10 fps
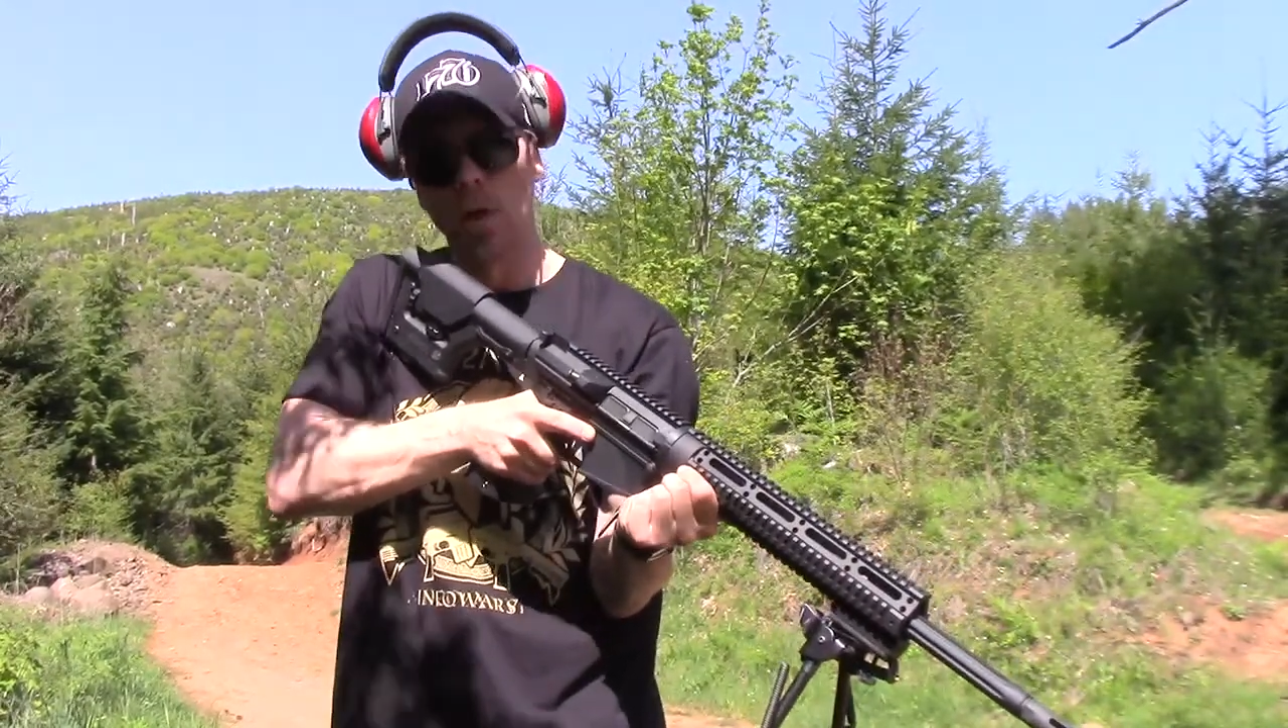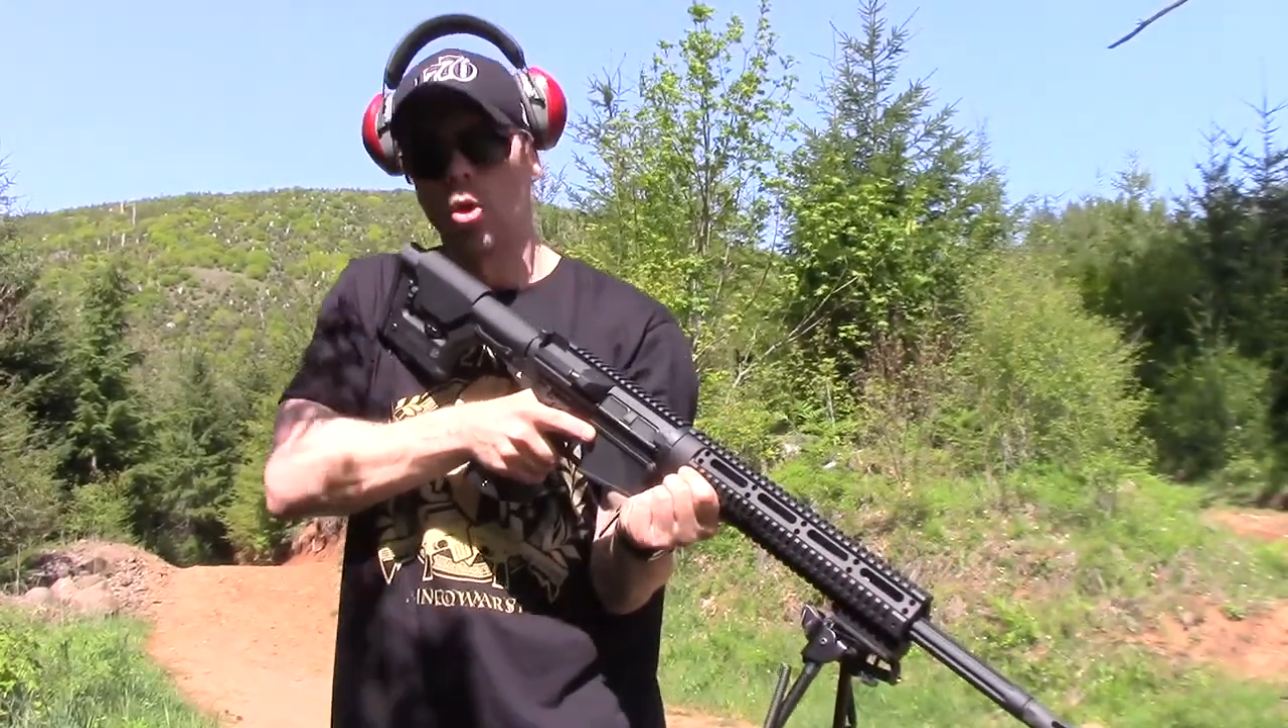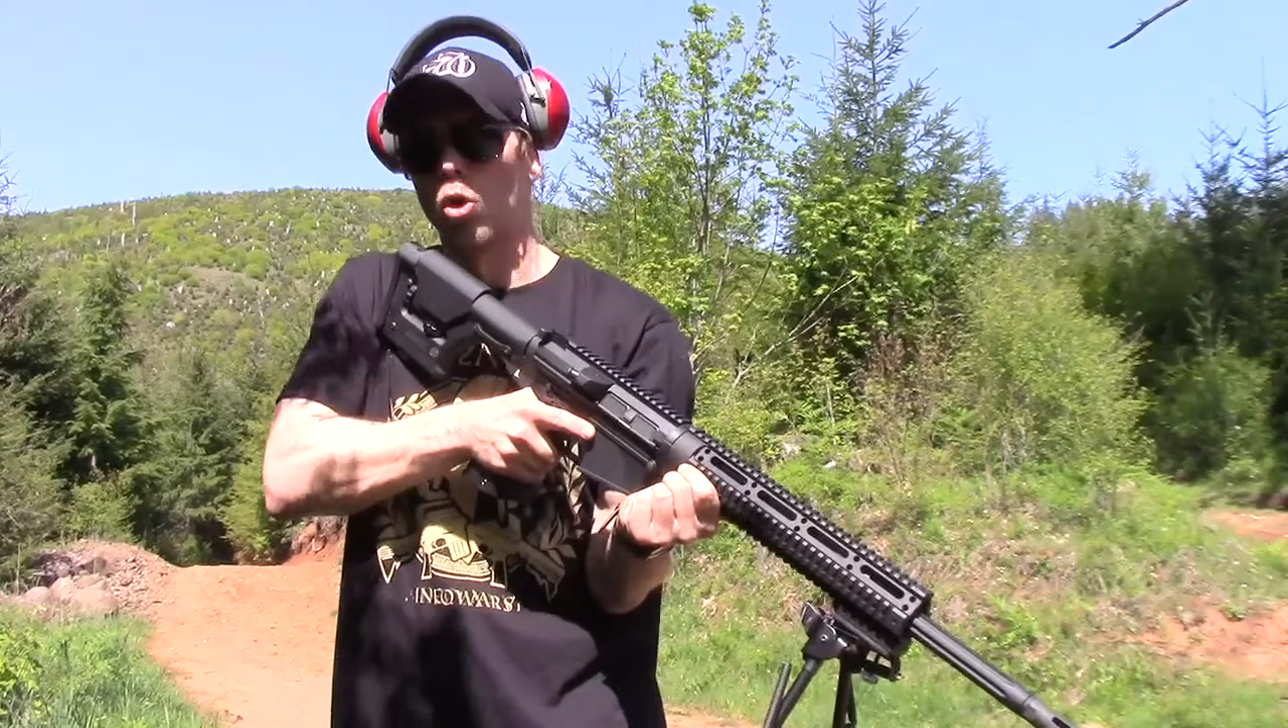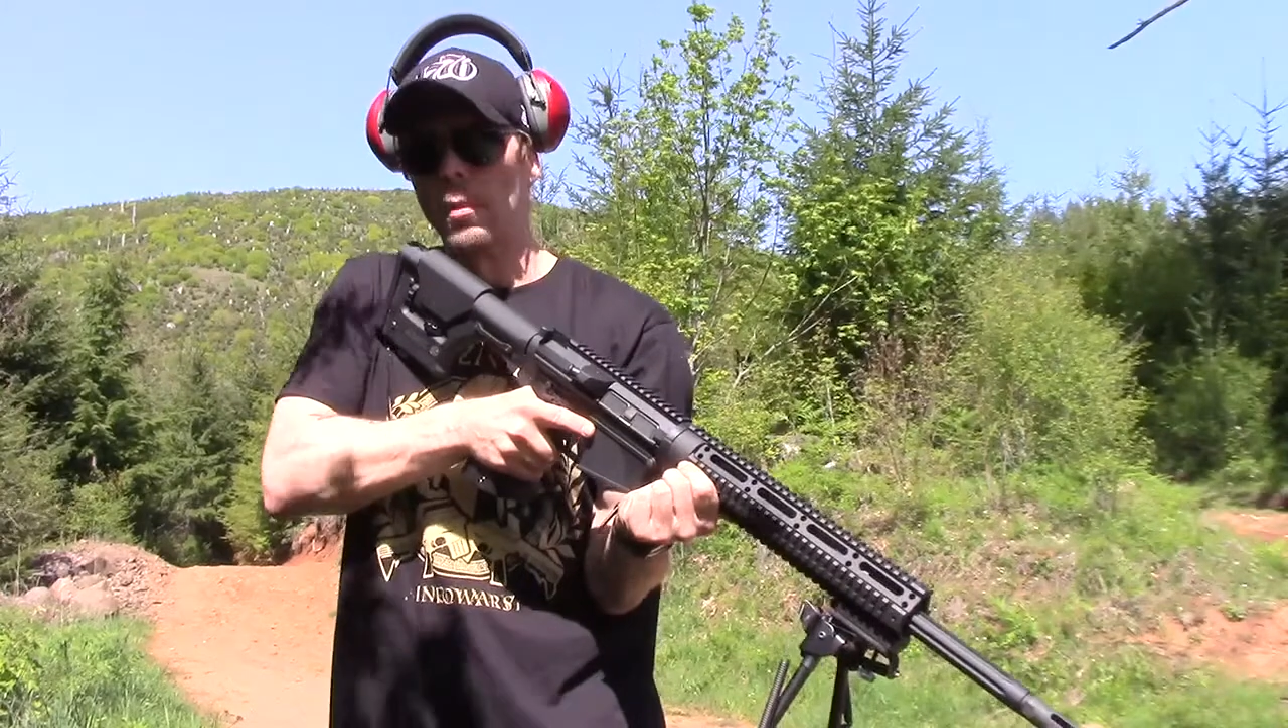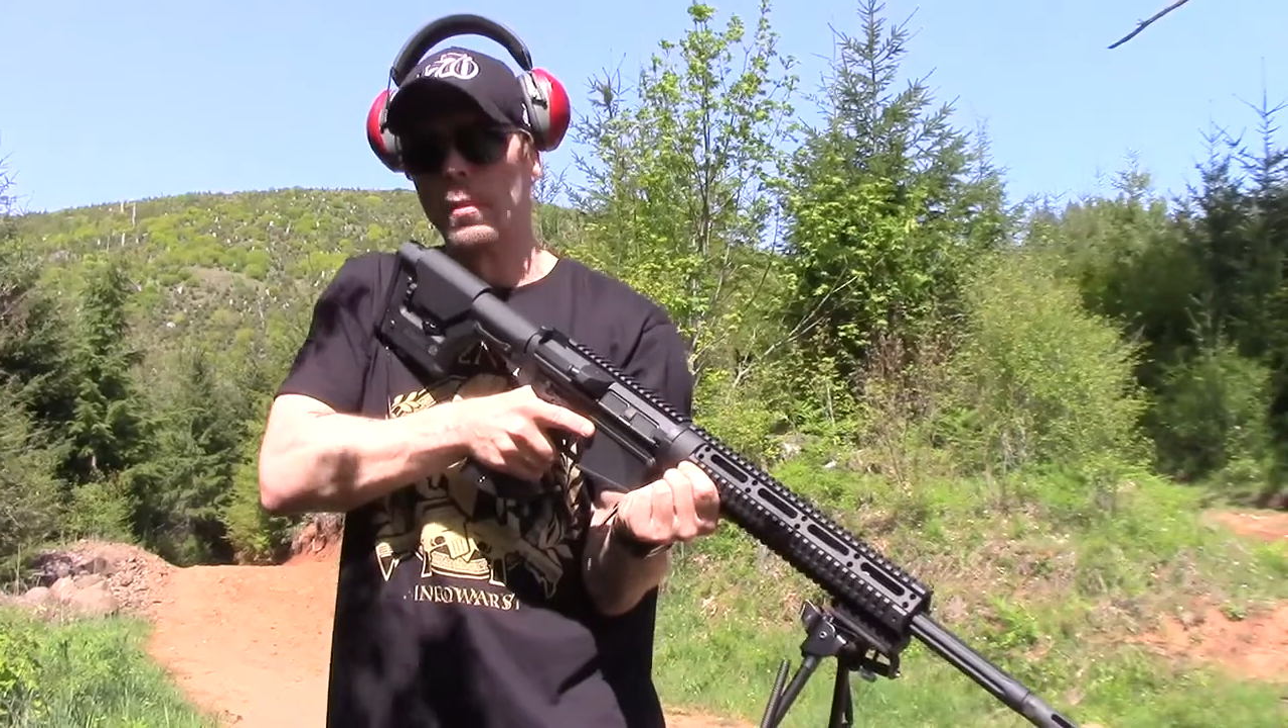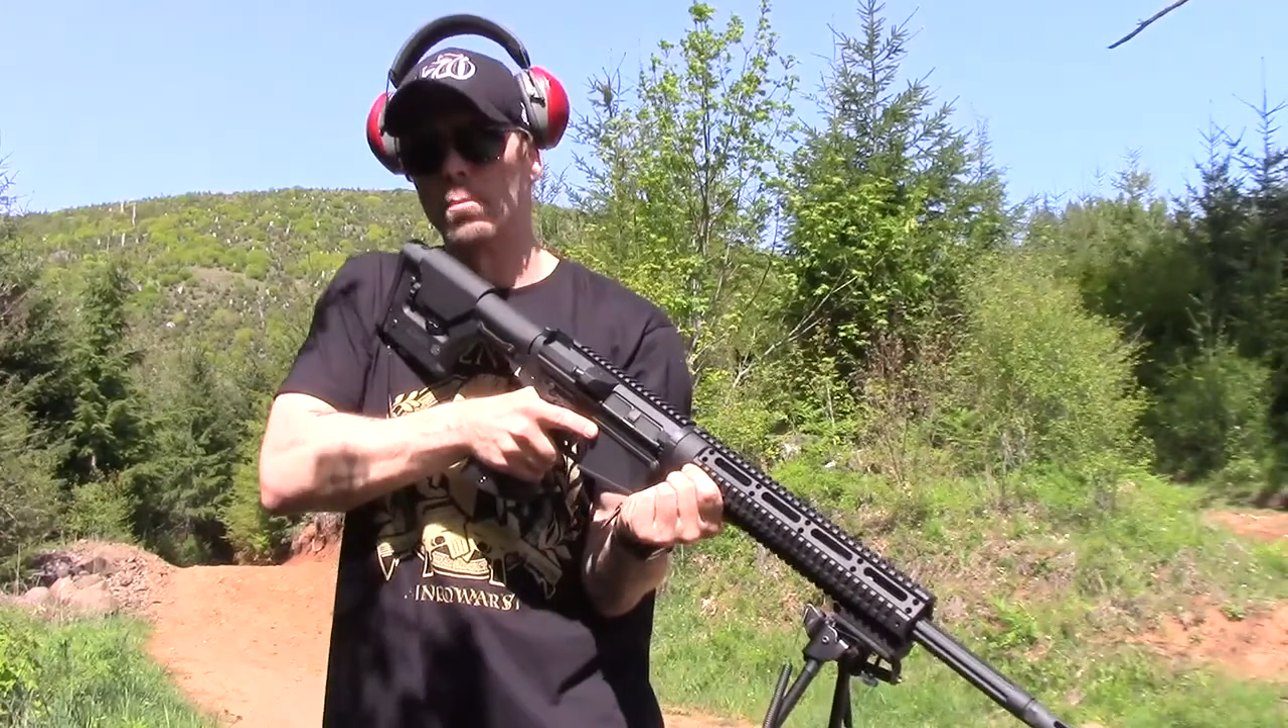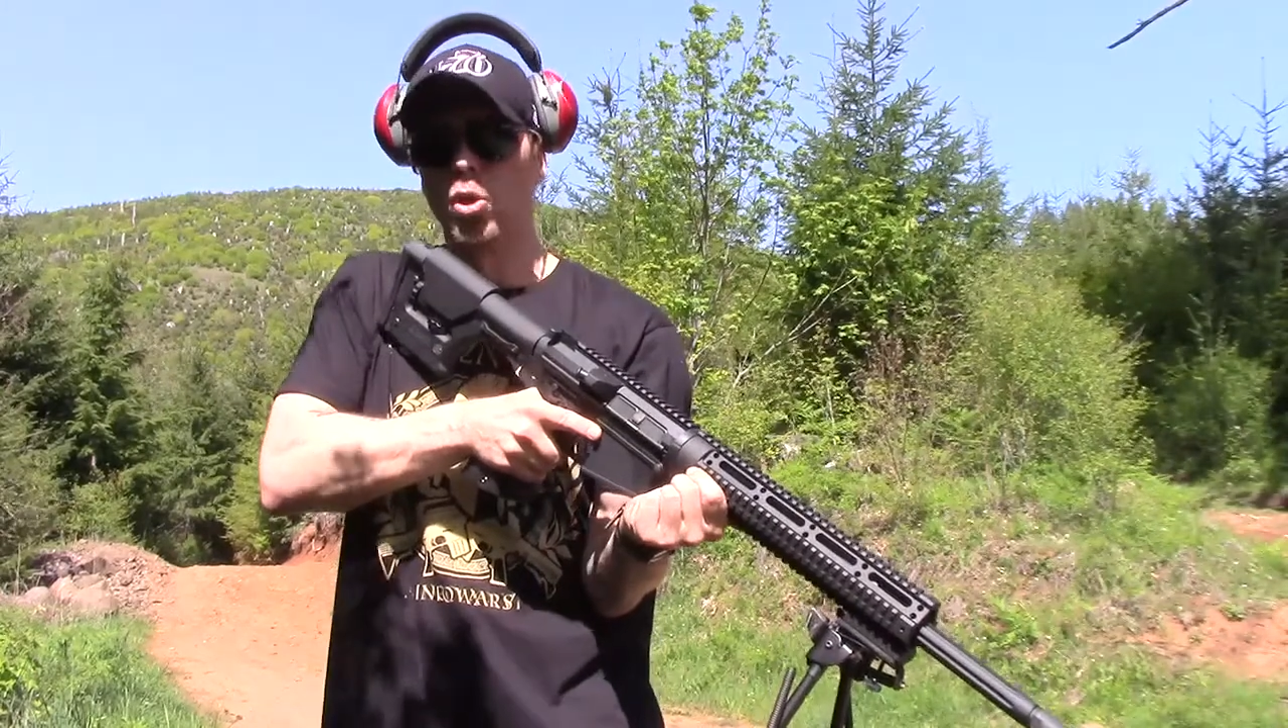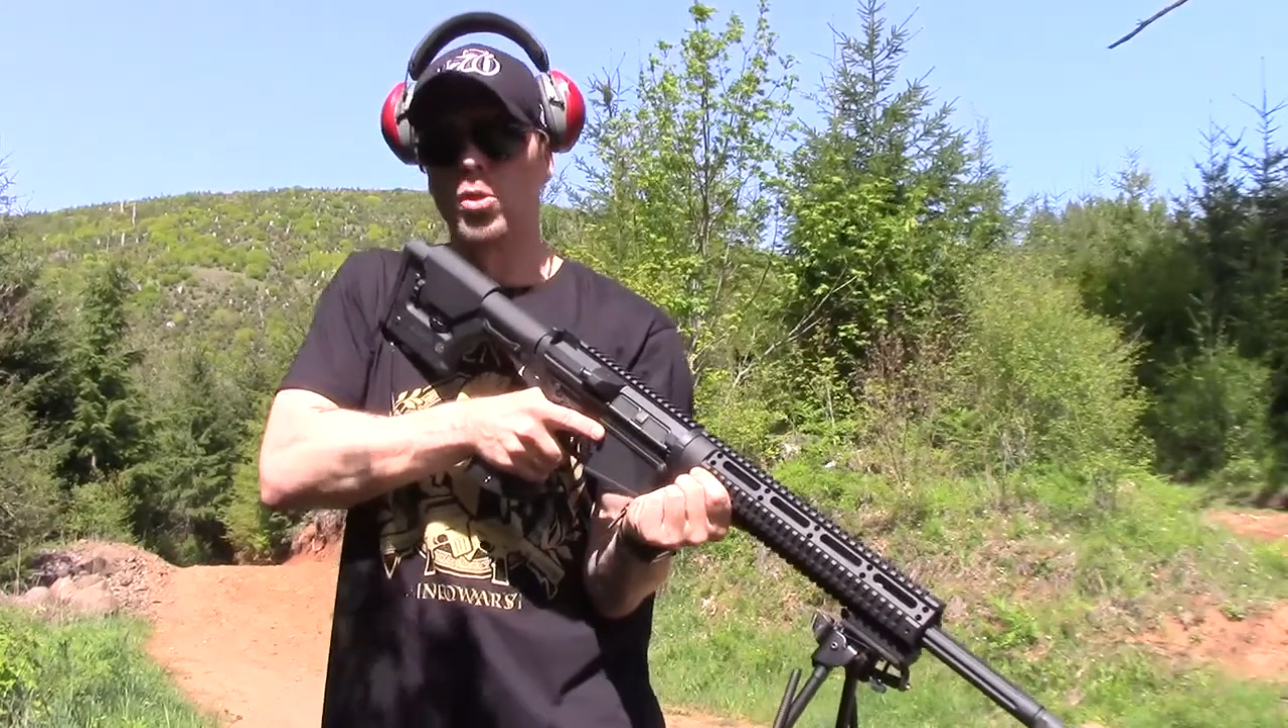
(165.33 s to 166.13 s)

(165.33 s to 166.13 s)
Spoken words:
or maybe push